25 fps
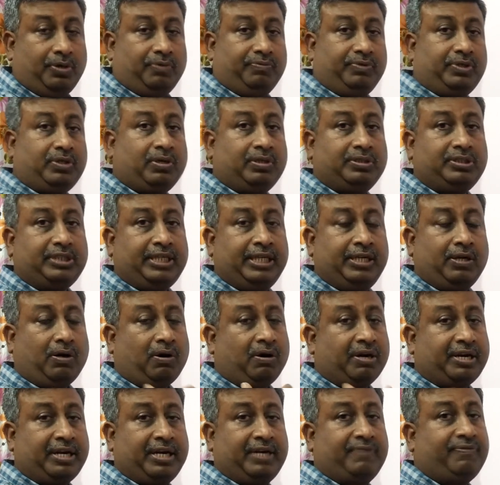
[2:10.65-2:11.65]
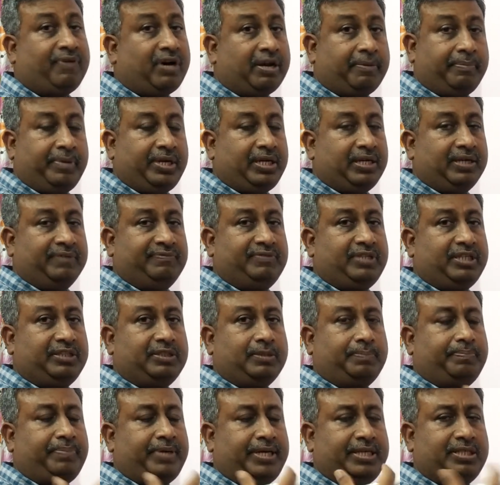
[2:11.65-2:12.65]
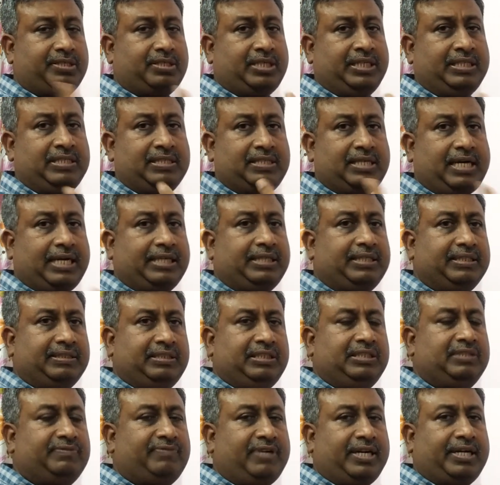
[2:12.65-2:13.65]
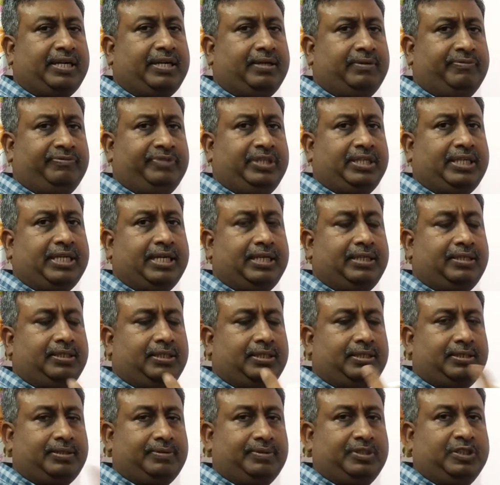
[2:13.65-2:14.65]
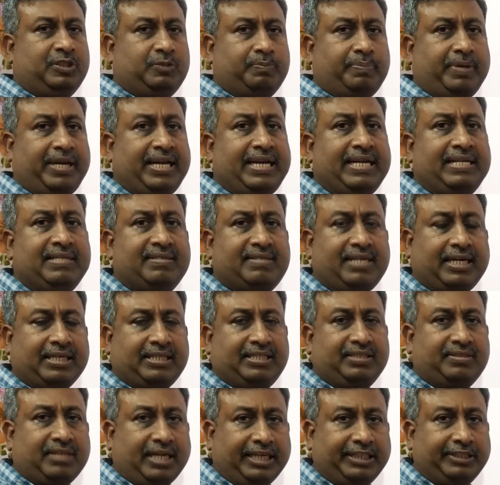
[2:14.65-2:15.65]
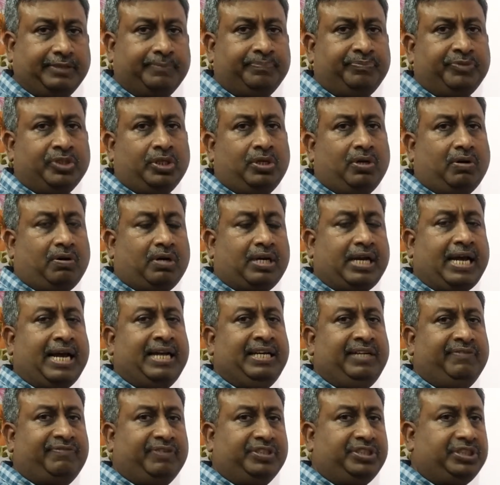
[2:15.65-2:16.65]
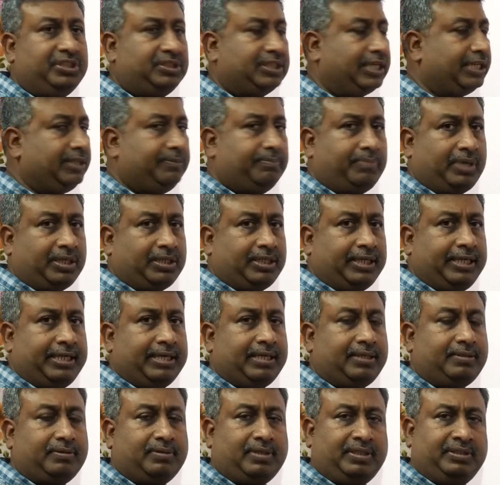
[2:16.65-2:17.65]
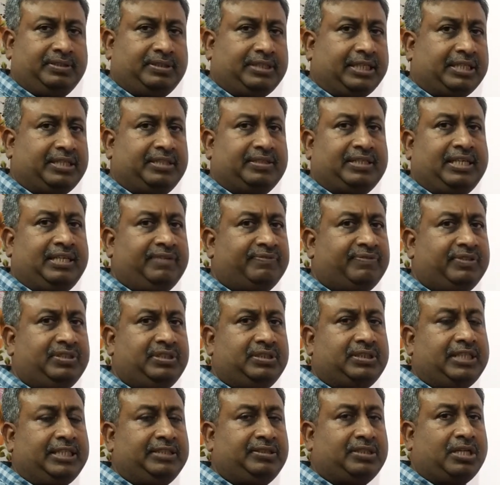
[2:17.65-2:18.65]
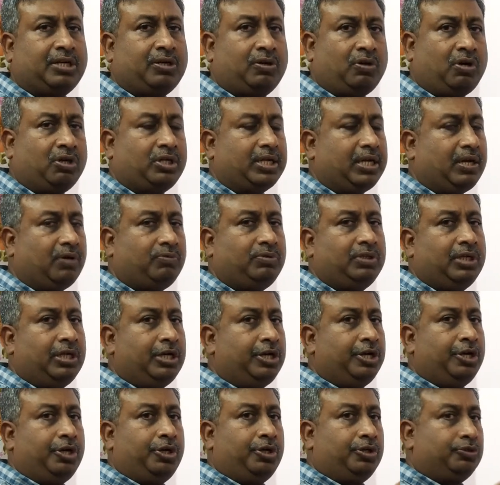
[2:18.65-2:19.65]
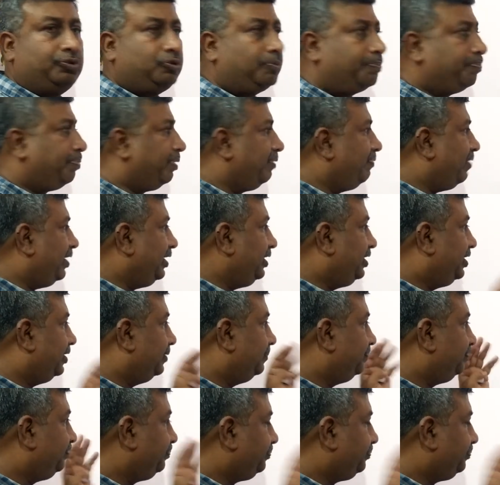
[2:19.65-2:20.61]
because in organic farming, if there is a pest, insect, disease, we can spray insecticide or any fungicide, but here insecticide and fungicides are not allowed. So, prevent